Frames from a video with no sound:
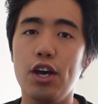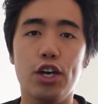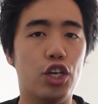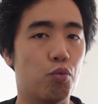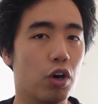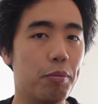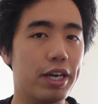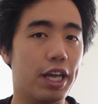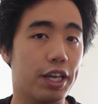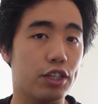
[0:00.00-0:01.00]
you will be
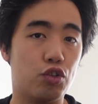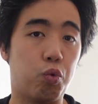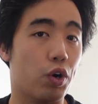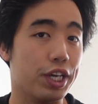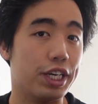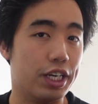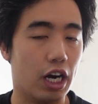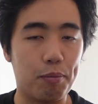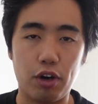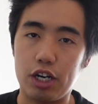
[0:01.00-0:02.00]
getting 20
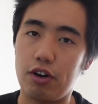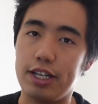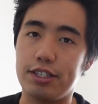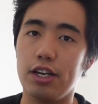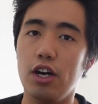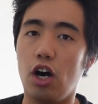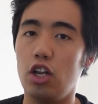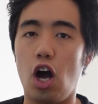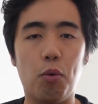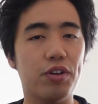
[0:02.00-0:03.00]
E-Upgrade credits
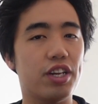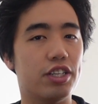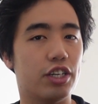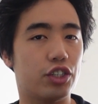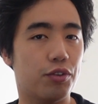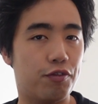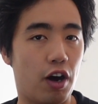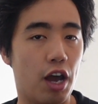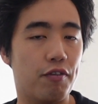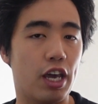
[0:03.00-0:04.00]
along with an additional
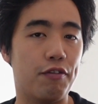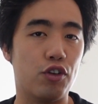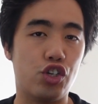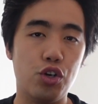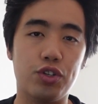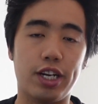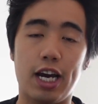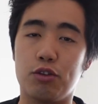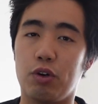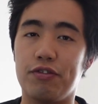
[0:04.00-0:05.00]
5 if you choose it
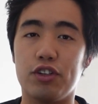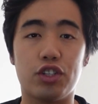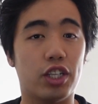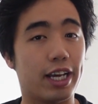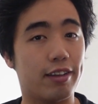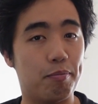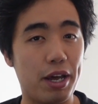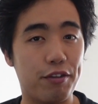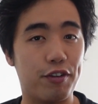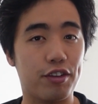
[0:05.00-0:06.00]
as one of your selected
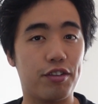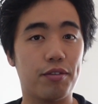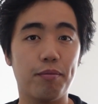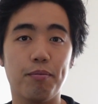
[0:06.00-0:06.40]
benefits.